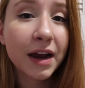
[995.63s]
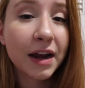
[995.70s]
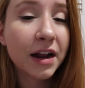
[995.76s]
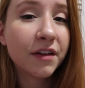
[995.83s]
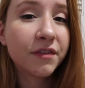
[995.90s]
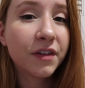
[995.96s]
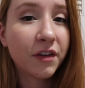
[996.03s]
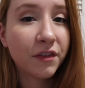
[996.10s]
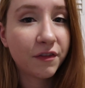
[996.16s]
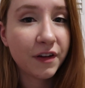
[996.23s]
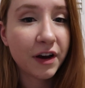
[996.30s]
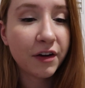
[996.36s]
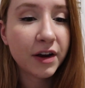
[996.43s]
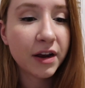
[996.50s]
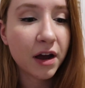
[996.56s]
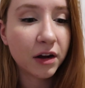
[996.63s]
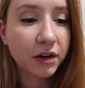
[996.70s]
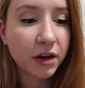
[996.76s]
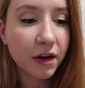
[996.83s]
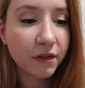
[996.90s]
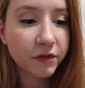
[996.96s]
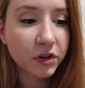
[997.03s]
And I felt very
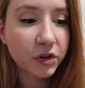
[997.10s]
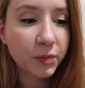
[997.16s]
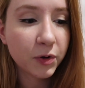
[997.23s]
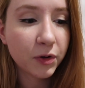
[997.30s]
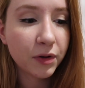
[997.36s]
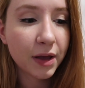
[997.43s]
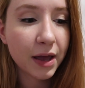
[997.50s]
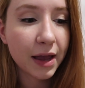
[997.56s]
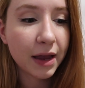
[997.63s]
uncomfortable